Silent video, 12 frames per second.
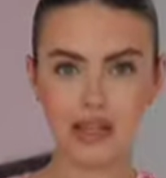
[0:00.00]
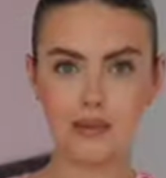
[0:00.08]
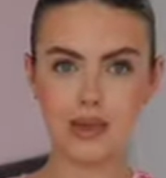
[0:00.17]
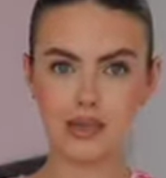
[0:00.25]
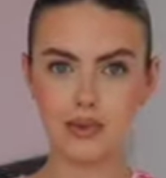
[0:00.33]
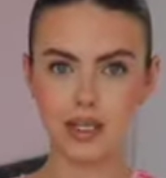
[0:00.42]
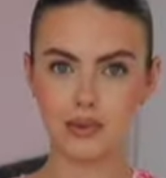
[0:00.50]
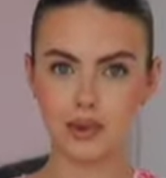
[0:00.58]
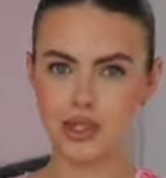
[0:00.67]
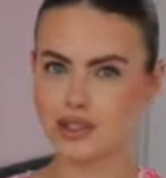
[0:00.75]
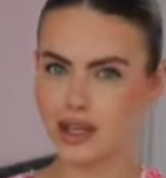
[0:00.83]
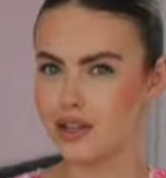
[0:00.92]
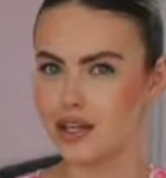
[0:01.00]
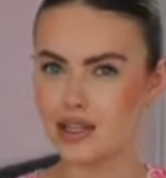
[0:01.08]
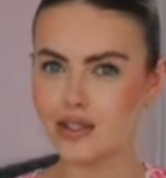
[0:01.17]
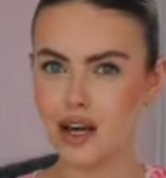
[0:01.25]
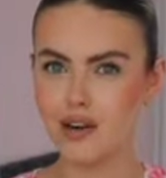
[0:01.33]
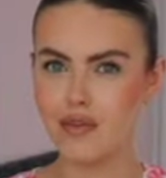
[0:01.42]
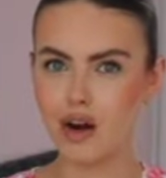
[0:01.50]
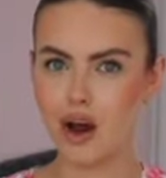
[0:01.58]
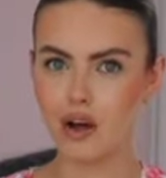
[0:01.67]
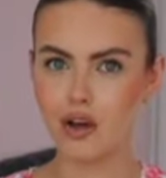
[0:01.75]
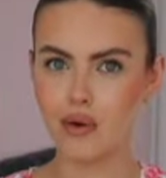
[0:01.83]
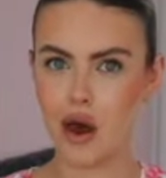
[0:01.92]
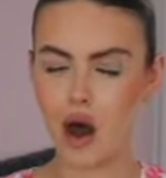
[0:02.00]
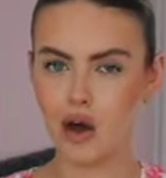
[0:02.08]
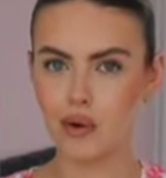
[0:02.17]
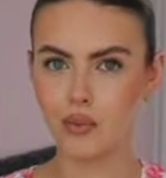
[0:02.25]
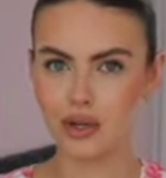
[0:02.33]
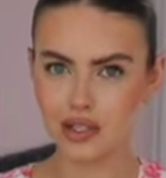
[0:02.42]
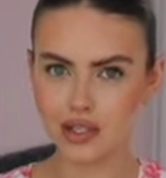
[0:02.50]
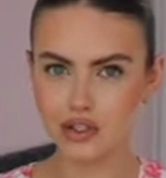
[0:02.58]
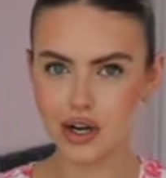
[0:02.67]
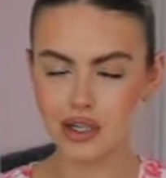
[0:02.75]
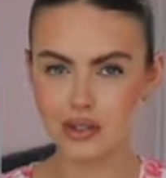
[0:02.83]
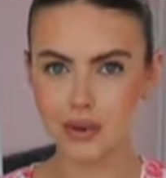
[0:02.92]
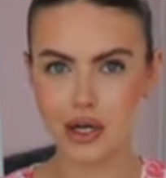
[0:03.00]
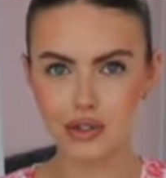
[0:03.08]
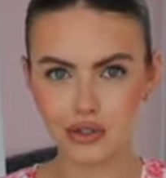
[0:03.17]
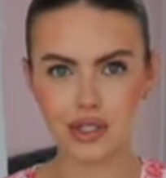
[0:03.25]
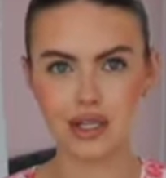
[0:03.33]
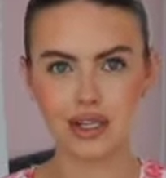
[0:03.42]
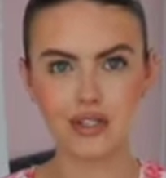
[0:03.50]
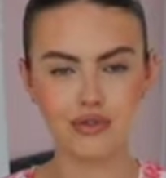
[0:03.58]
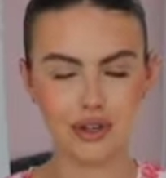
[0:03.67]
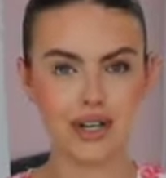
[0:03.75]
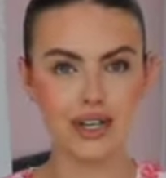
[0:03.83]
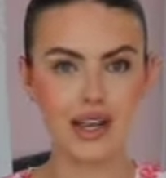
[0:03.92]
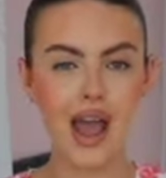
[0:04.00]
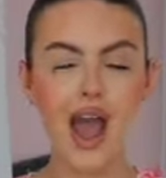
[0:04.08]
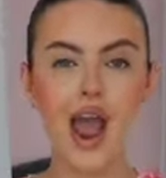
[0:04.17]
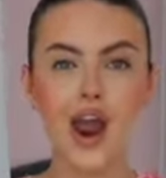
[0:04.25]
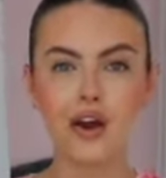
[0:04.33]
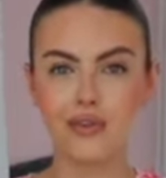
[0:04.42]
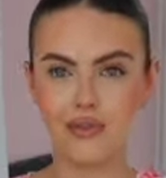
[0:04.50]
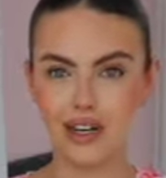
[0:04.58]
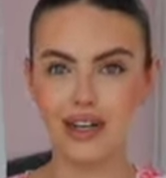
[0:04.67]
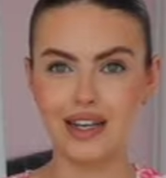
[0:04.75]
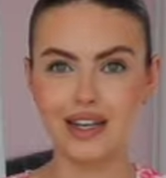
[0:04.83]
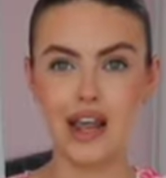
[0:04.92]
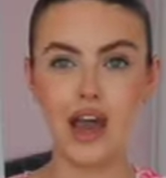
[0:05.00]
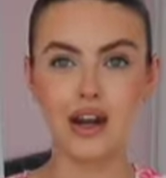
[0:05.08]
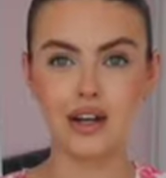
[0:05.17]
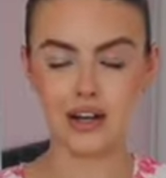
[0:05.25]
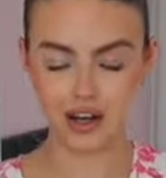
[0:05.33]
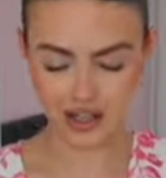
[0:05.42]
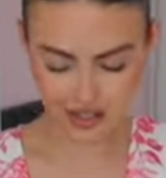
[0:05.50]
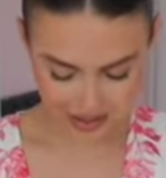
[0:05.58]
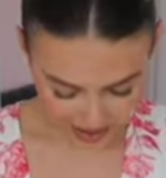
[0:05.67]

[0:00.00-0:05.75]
like the mismatched prints. Like there is kind of a lot going on with this dress, but I just think it's really really nice.